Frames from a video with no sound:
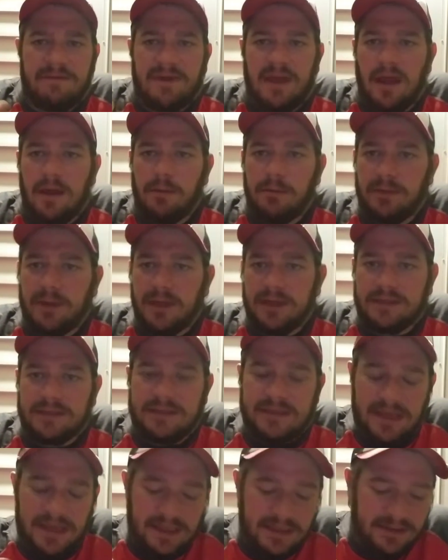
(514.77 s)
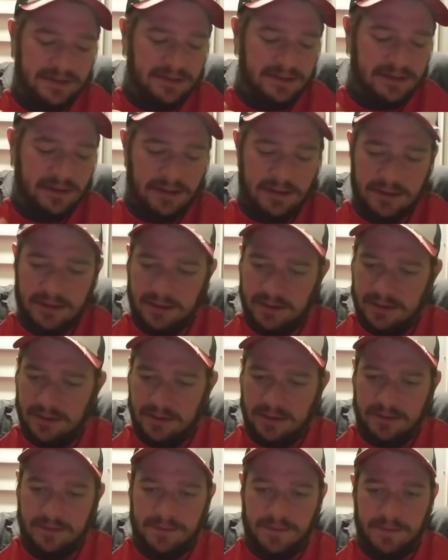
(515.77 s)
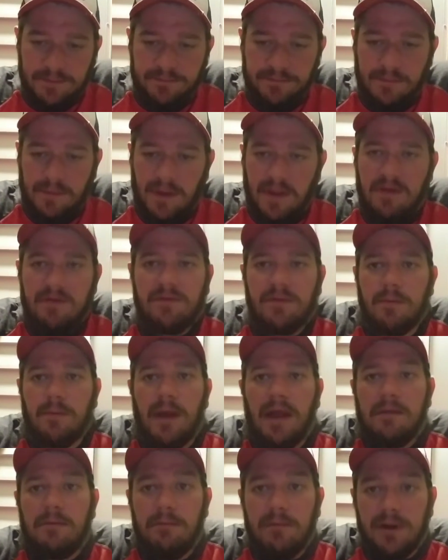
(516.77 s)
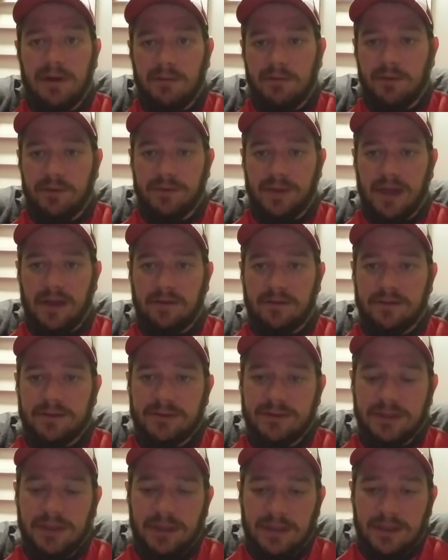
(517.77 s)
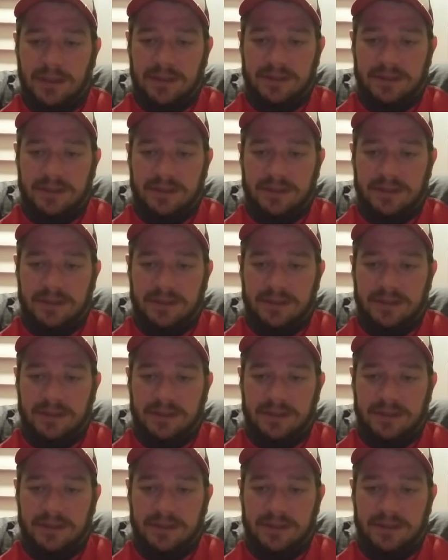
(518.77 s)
of complex taste from my minimal knowledge.